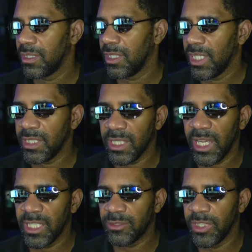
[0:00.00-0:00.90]
In the
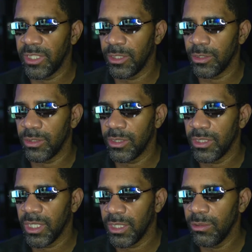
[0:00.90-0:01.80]
last video,
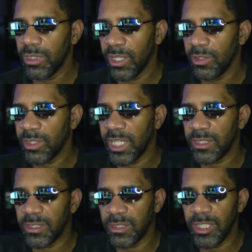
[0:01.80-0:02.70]
you learned that
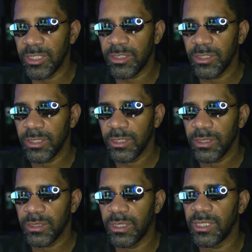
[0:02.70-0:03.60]
this
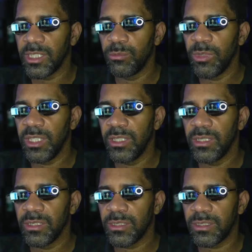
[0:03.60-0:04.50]
doesn't mean
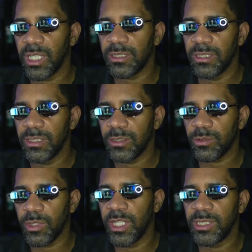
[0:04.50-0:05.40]
sexually
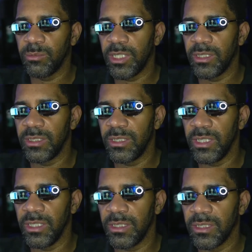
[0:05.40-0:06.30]
transmitted
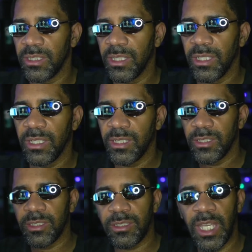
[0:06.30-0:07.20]
disease.
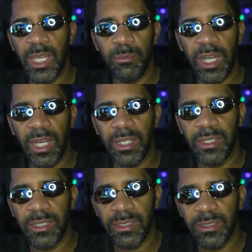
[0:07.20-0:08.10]
Stand by.
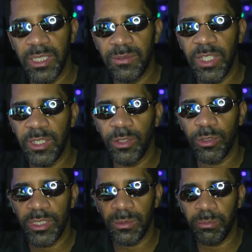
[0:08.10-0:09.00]
This video
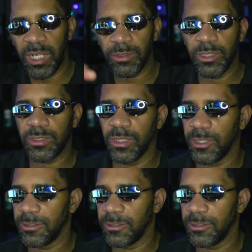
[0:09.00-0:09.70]
is about to start.